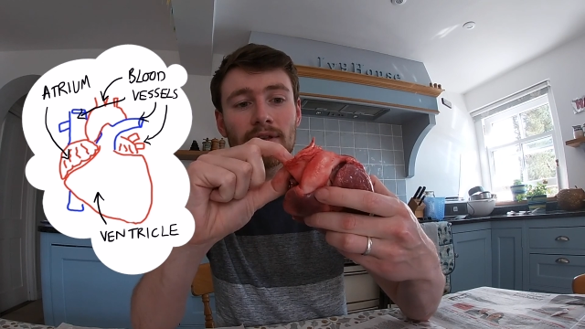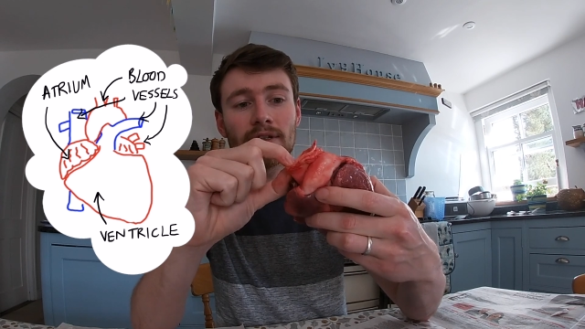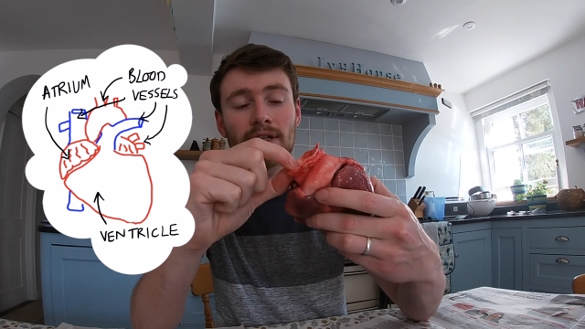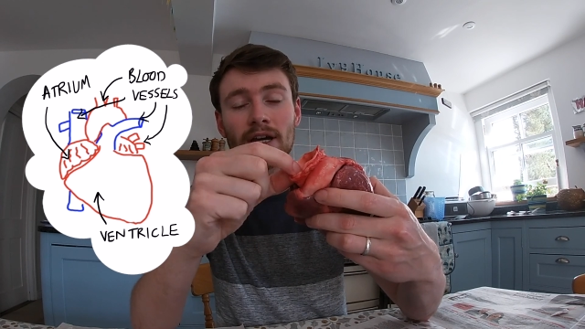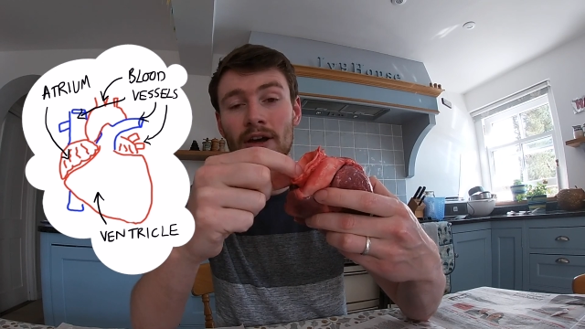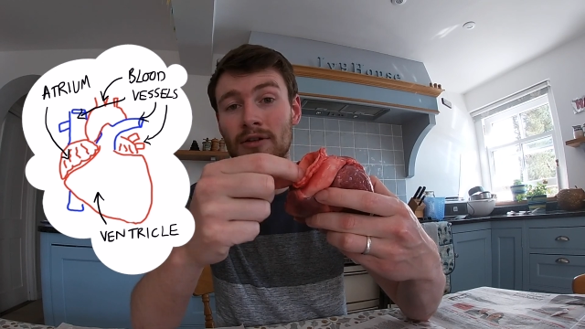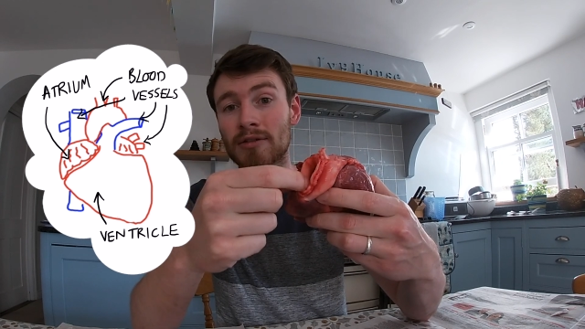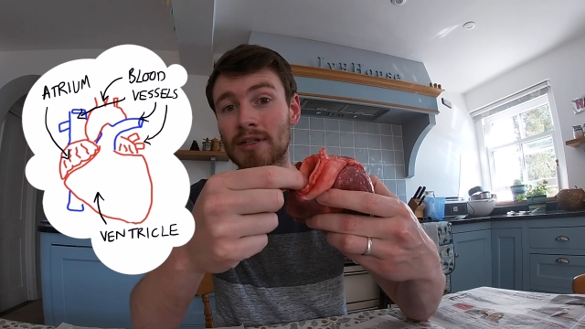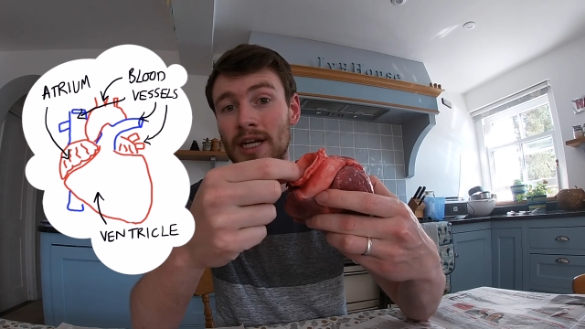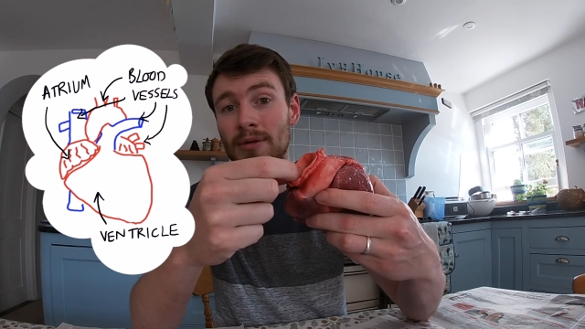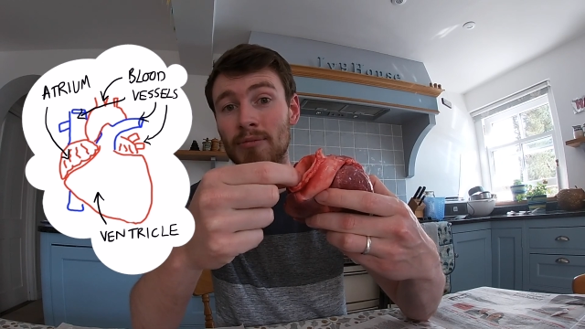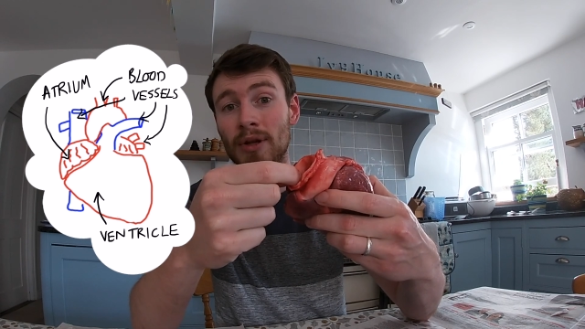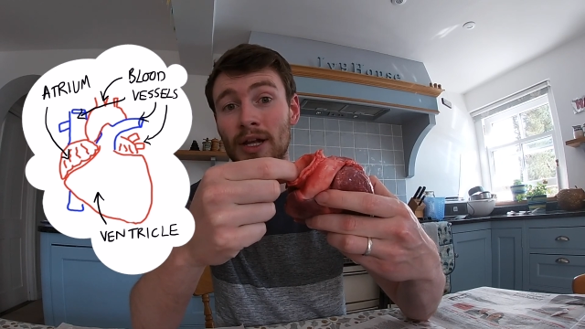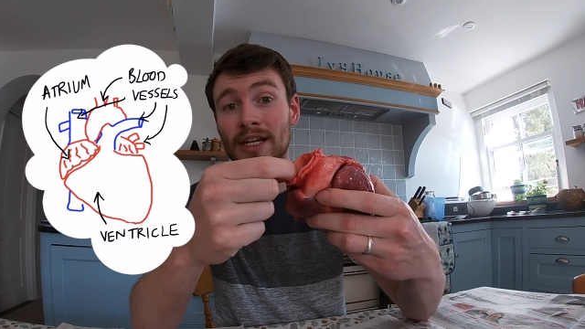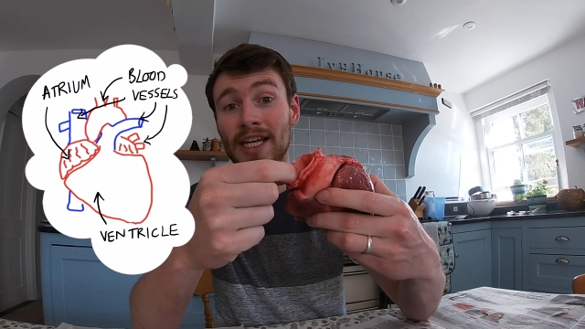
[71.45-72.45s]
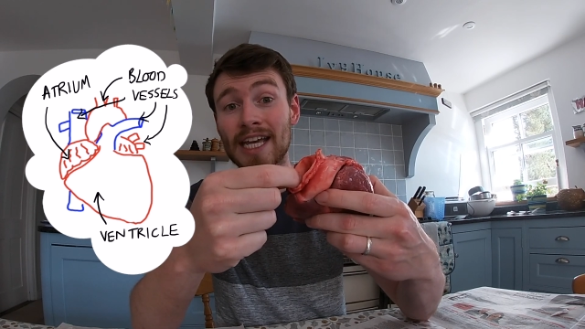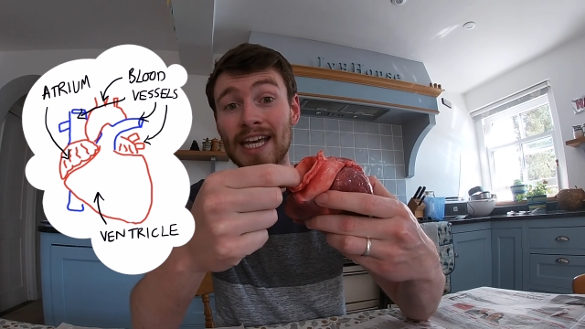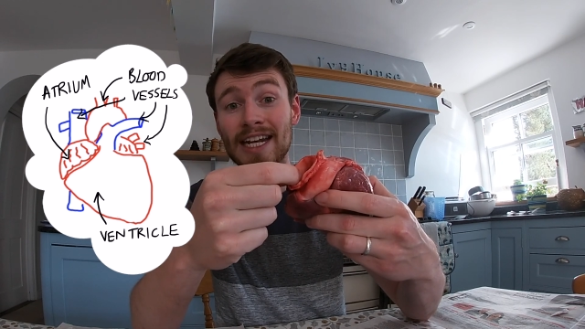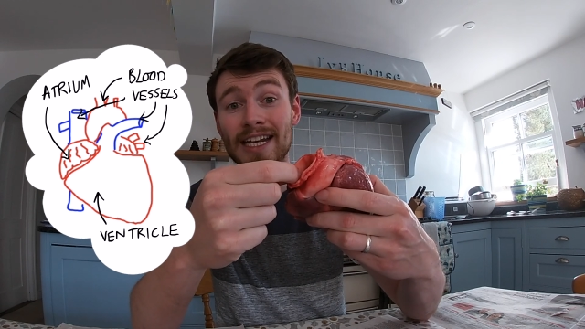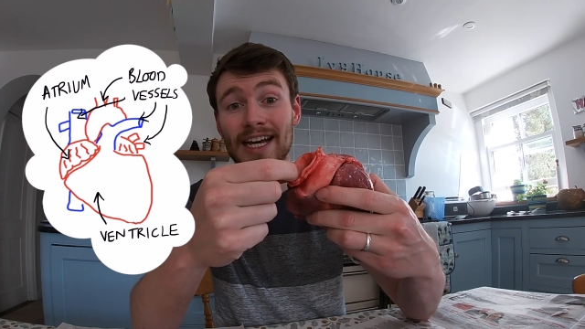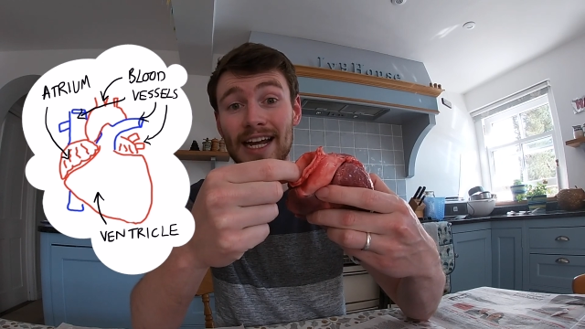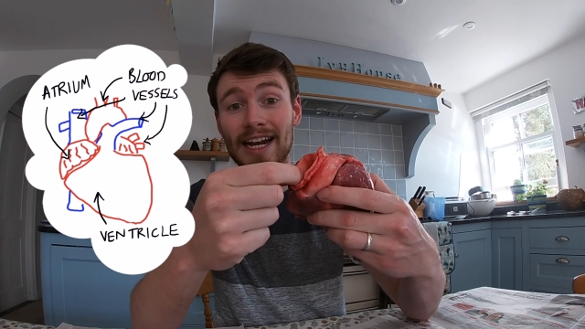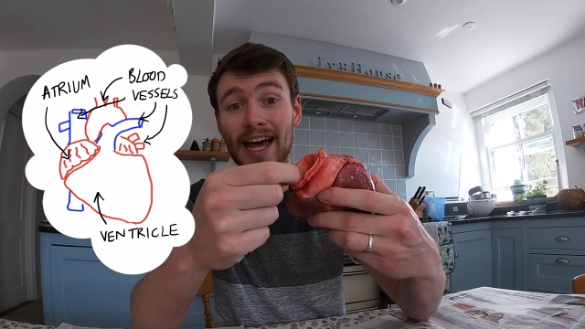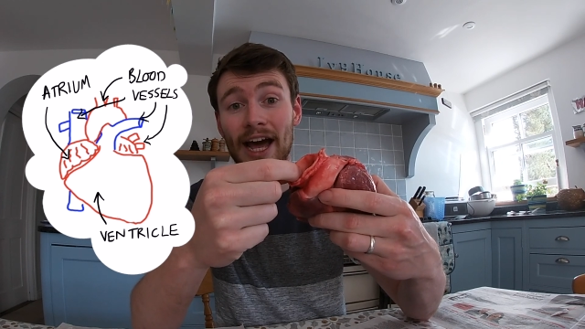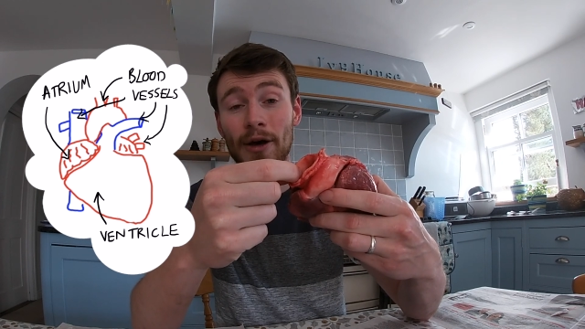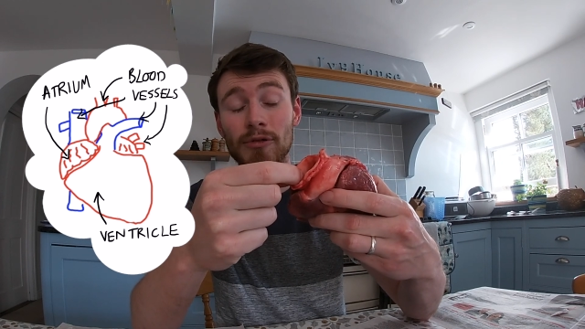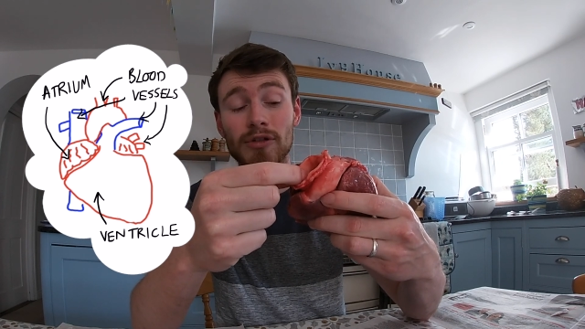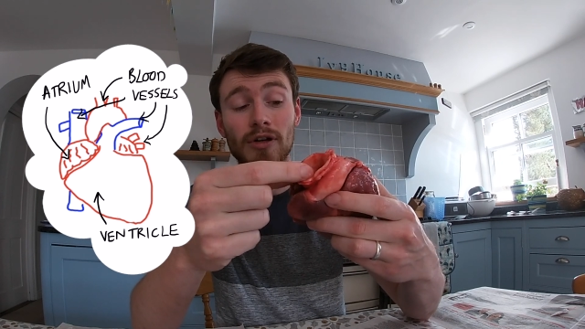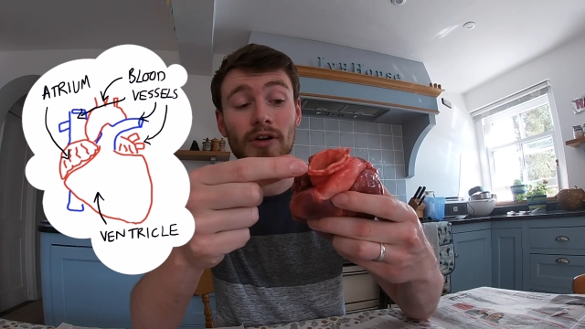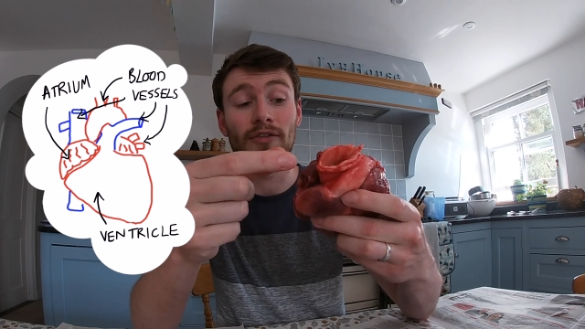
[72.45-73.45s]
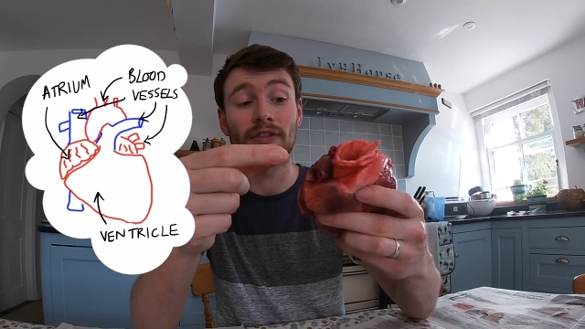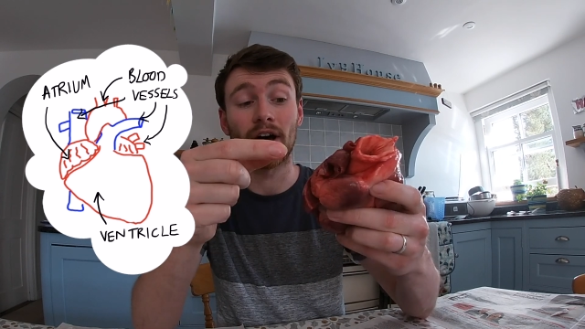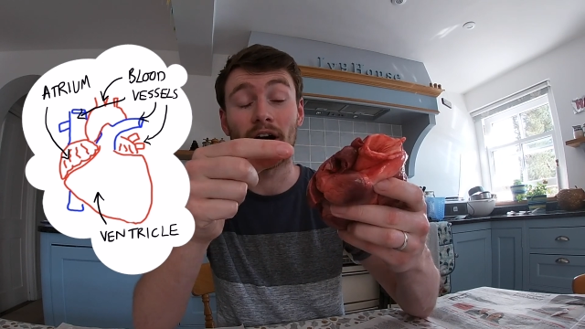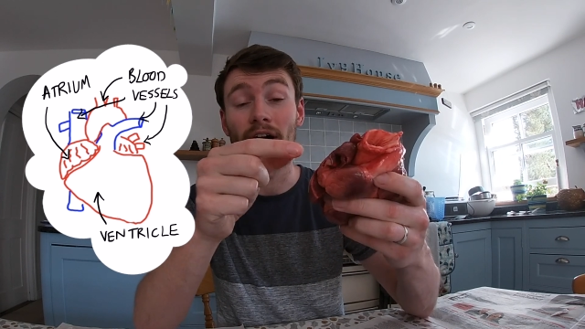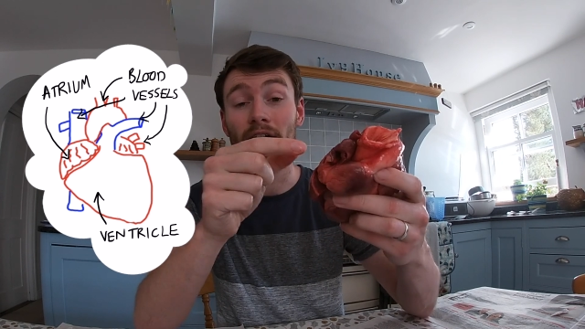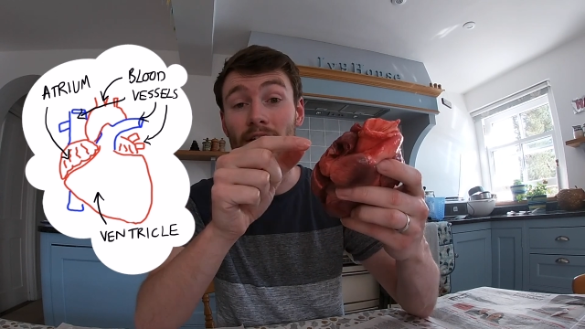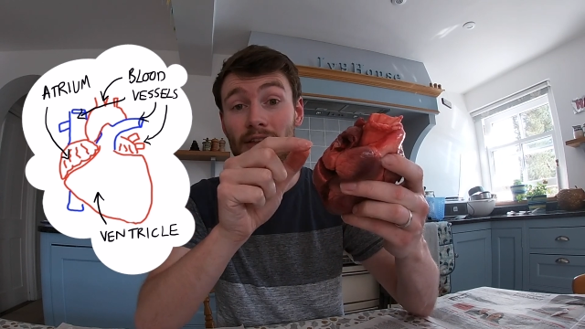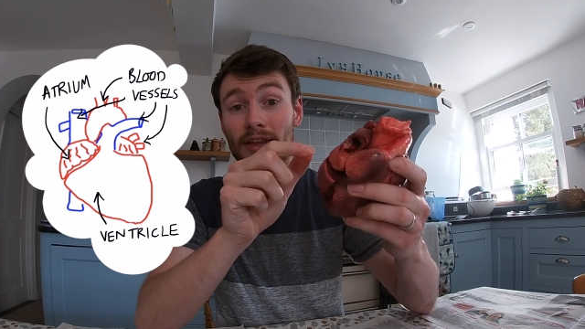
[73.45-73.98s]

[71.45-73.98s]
to go take blood in and out of the heart.